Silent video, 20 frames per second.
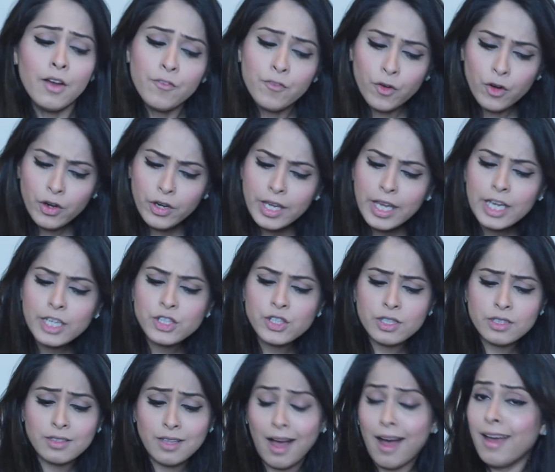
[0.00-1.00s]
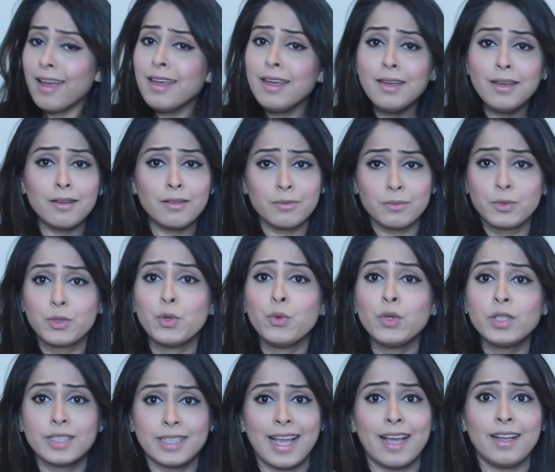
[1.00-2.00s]
For occasions, I
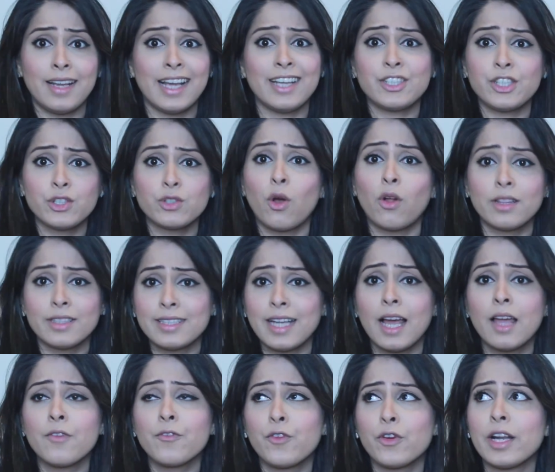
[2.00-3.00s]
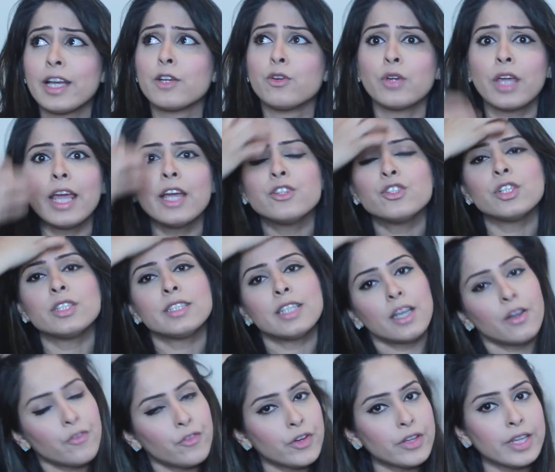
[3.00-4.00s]
use lashes all the time for like occasions
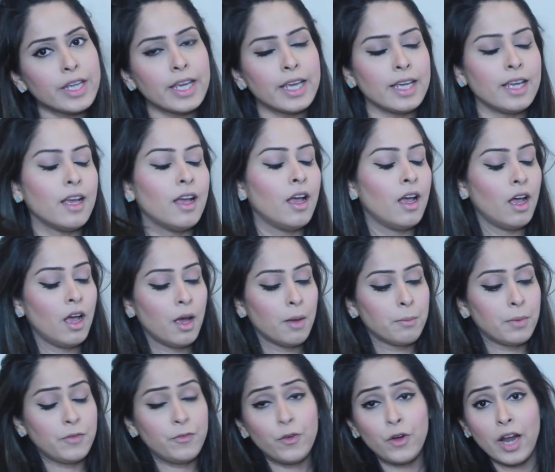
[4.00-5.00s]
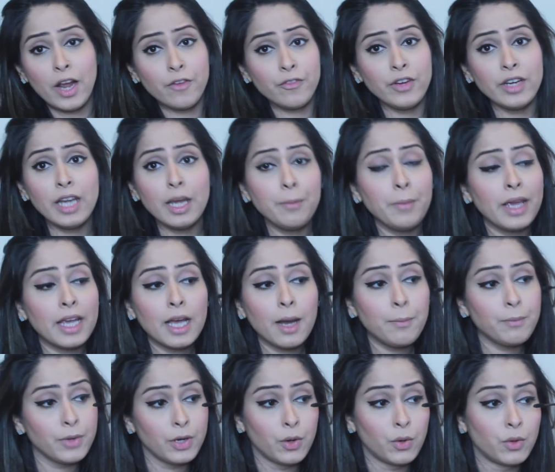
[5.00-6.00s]
and everything, but for everyday
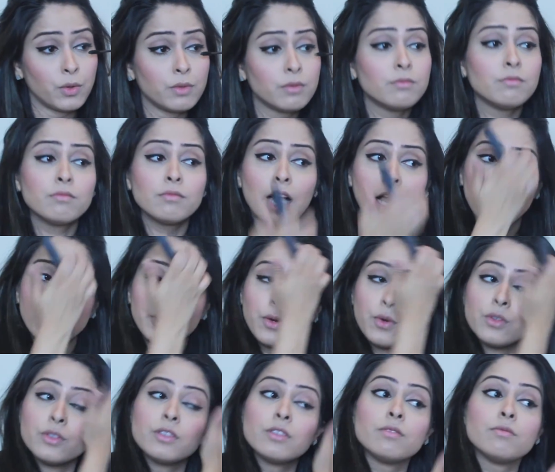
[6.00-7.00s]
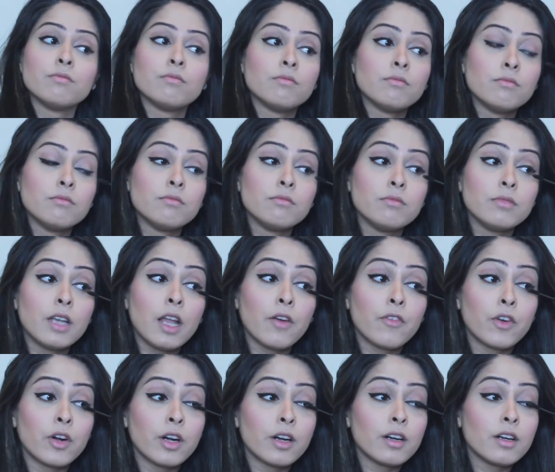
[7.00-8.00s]
makeup, no, I don't.
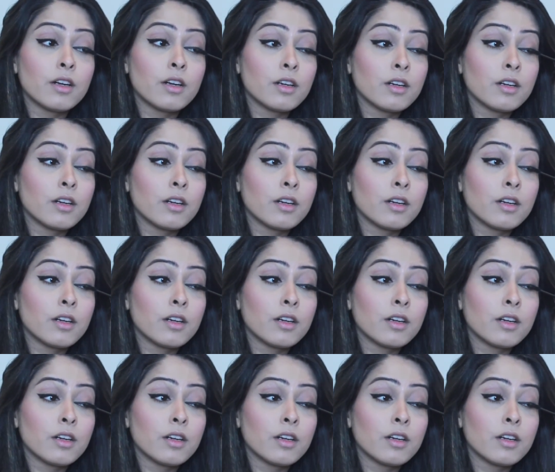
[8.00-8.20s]
Never.